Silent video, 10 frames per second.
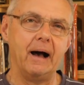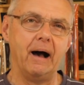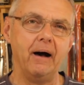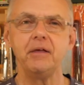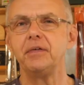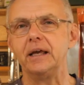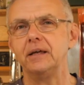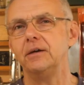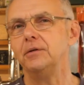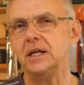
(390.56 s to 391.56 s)
I
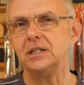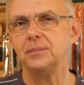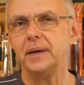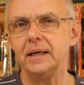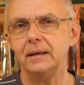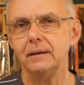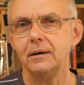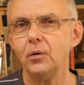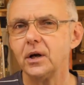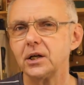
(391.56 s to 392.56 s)
think you need to be
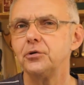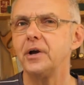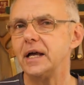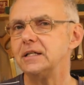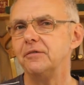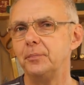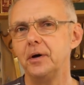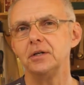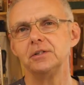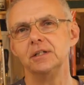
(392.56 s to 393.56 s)
quite a creative
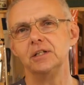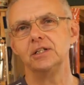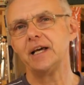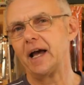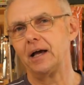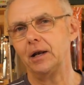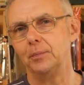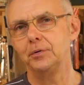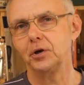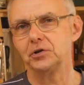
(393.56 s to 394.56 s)
person to tackle a
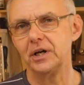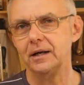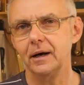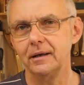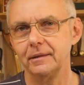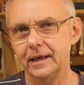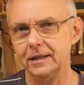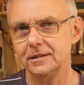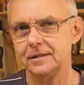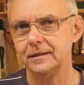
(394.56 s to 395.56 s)
project like
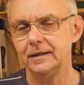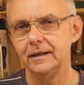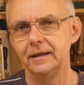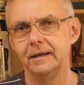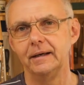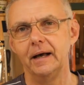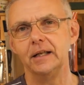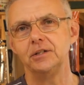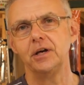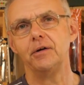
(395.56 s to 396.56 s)
this.
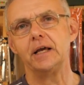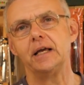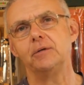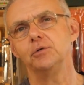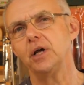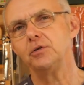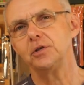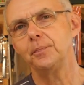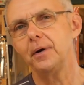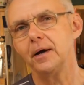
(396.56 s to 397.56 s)
And so it was no
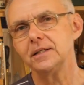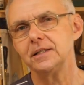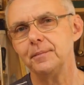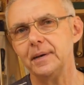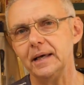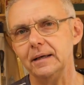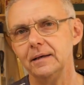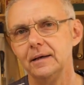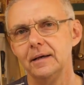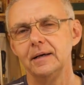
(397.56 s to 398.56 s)
surprise to me
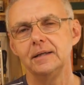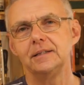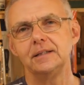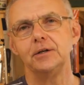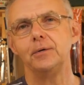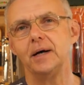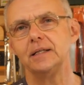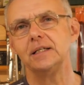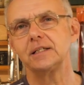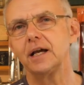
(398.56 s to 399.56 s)
to
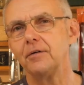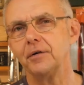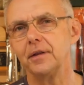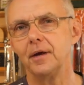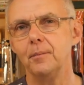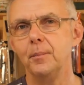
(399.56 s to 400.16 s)
discover that